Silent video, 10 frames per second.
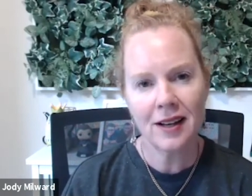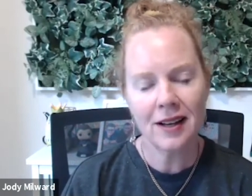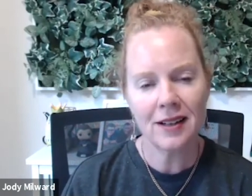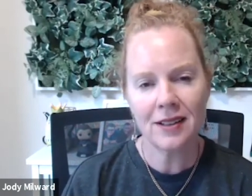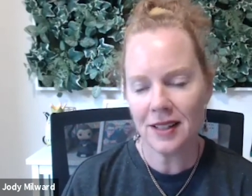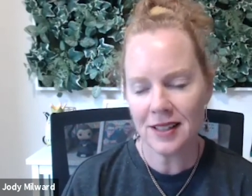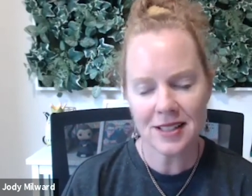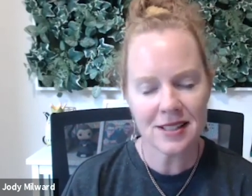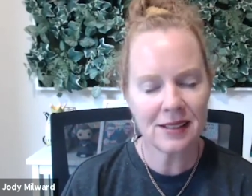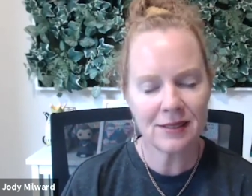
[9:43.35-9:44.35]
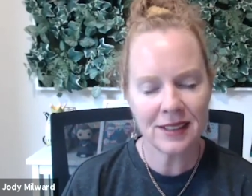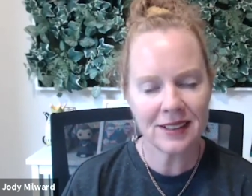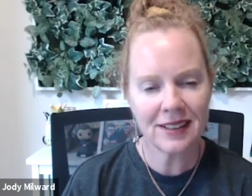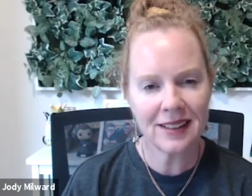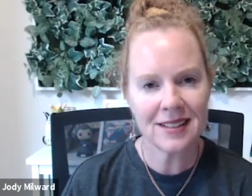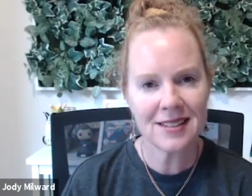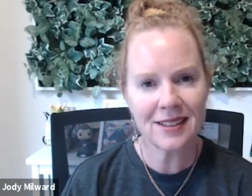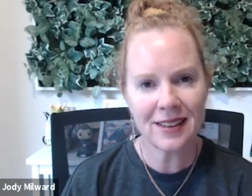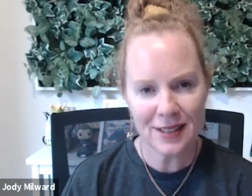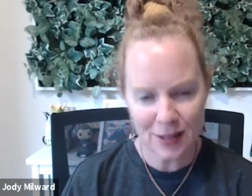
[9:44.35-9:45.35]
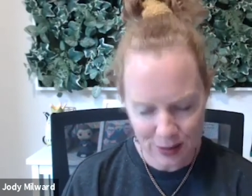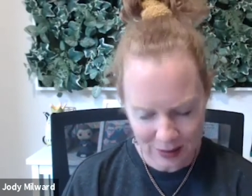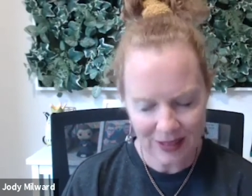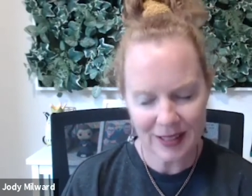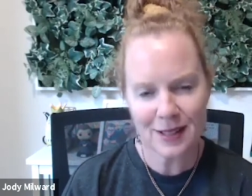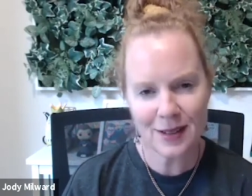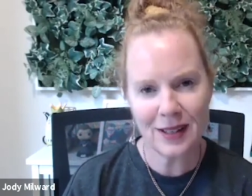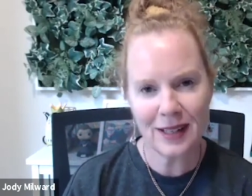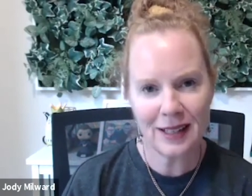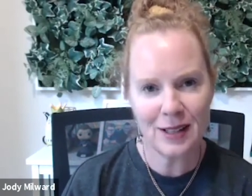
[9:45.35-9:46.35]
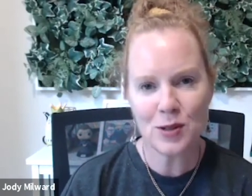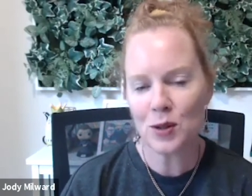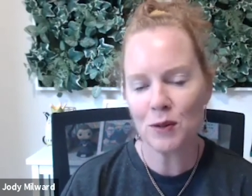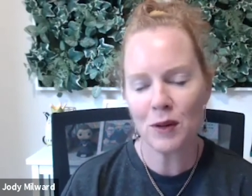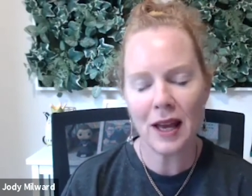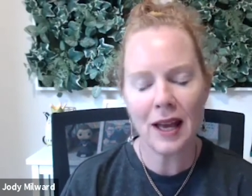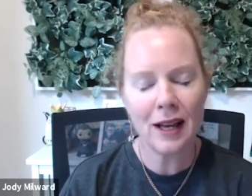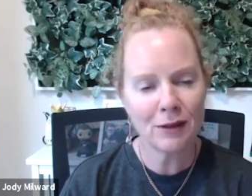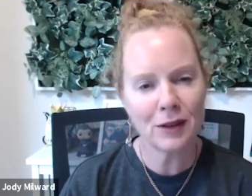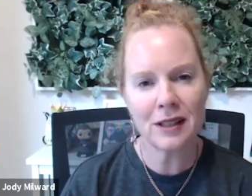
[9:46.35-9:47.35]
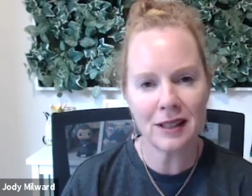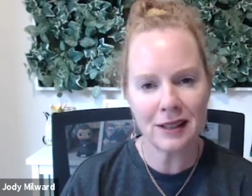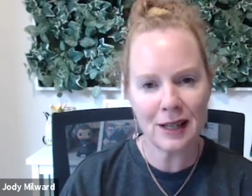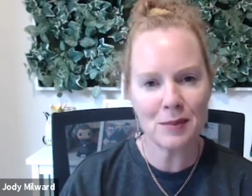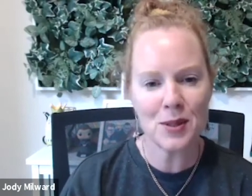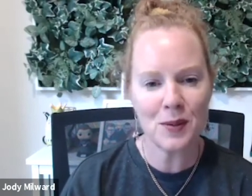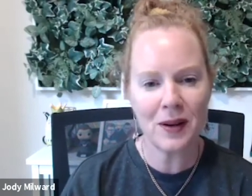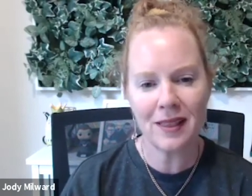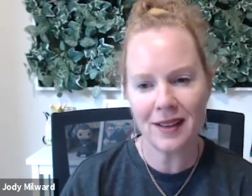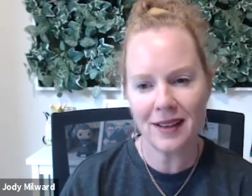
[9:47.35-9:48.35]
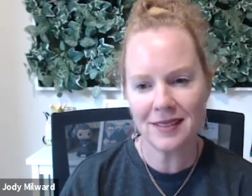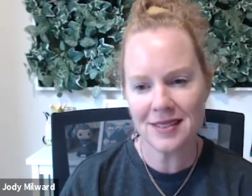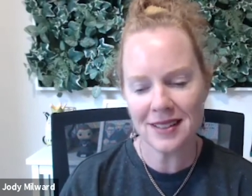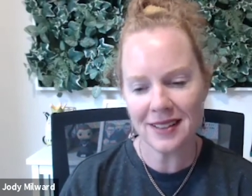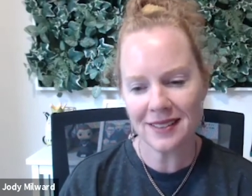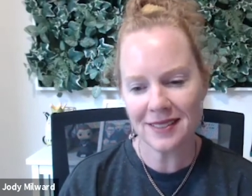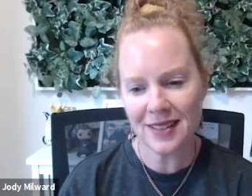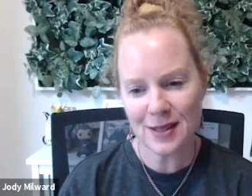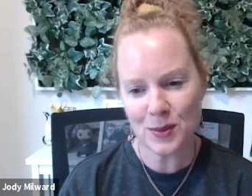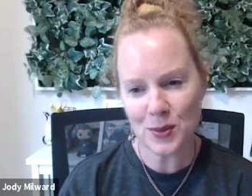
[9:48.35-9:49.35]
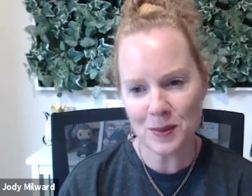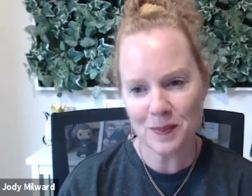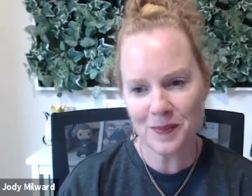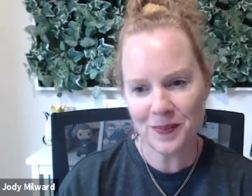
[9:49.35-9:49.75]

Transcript: I, I just love hearing that. So that's that's great. You deserve everything that comes your way there. So that's awesome.